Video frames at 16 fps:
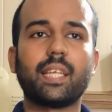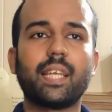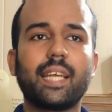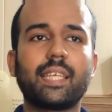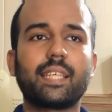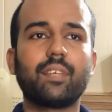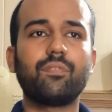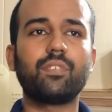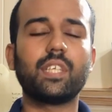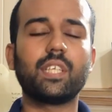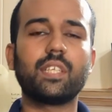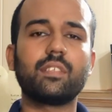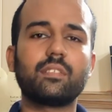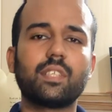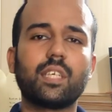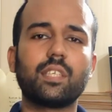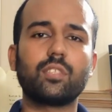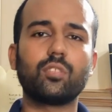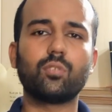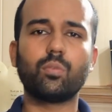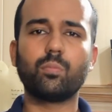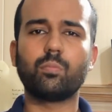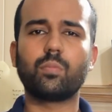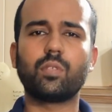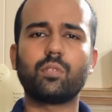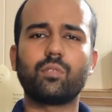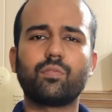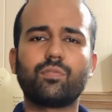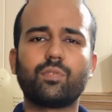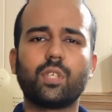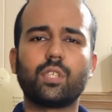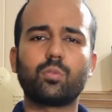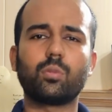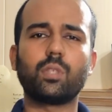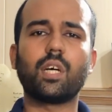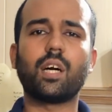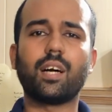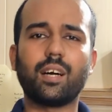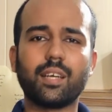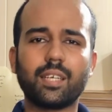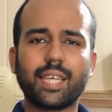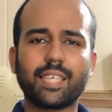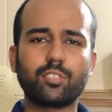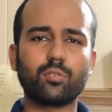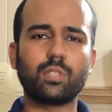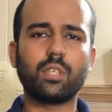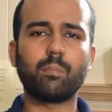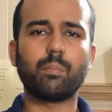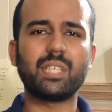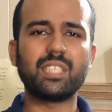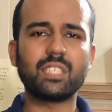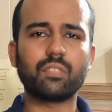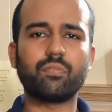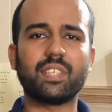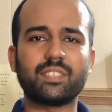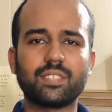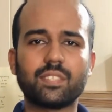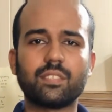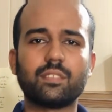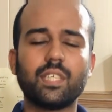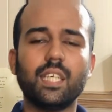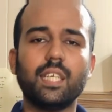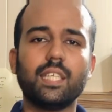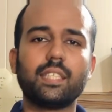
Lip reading: Like if there is a to the heart, actually the major vessels